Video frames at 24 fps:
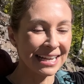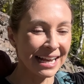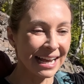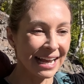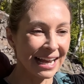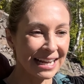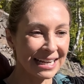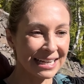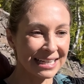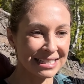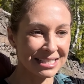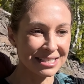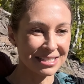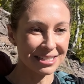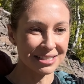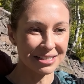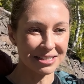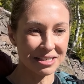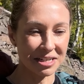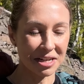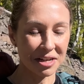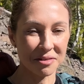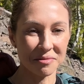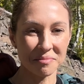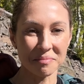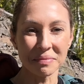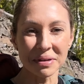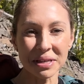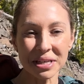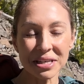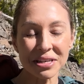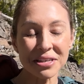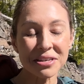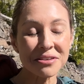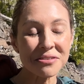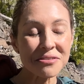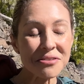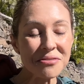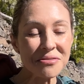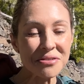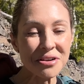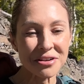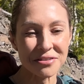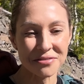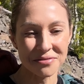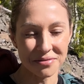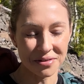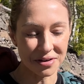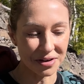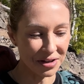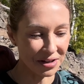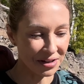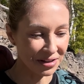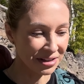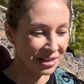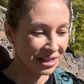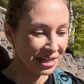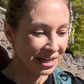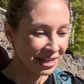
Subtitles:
and it's just beautiful.